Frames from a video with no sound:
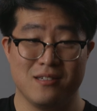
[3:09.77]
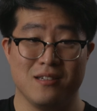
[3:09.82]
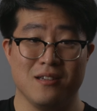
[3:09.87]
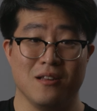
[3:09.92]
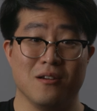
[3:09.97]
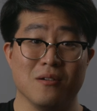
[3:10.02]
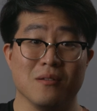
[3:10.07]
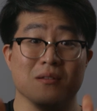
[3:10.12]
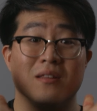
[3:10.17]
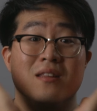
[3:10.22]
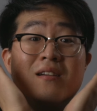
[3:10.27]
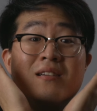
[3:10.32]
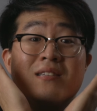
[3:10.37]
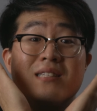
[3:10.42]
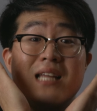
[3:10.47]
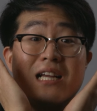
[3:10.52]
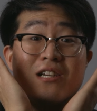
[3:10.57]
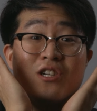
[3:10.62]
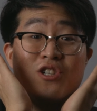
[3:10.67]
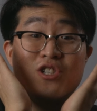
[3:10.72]
You know,
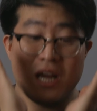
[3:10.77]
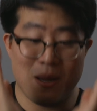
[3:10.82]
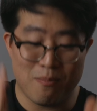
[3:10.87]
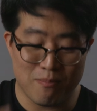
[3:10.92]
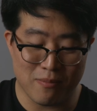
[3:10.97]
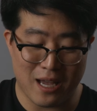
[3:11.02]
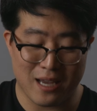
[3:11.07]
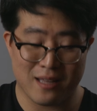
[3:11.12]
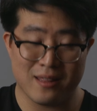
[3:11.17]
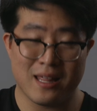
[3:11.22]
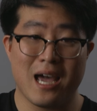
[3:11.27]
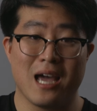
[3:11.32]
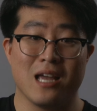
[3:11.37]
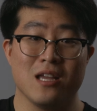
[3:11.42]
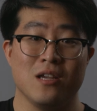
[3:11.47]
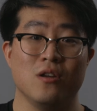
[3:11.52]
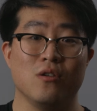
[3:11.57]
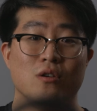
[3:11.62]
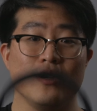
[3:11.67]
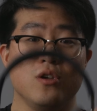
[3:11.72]
it's not shaped like
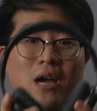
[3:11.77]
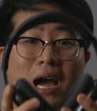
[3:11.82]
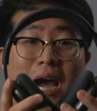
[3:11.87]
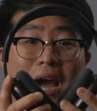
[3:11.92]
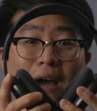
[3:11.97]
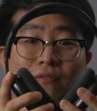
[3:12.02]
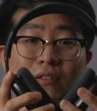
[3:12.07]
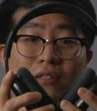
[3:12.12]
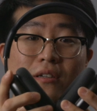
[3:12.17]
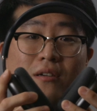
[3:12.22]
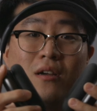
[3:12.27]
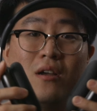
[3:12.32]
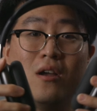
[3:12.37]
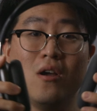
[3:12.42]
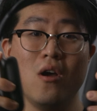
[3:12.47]
that. You know, you have to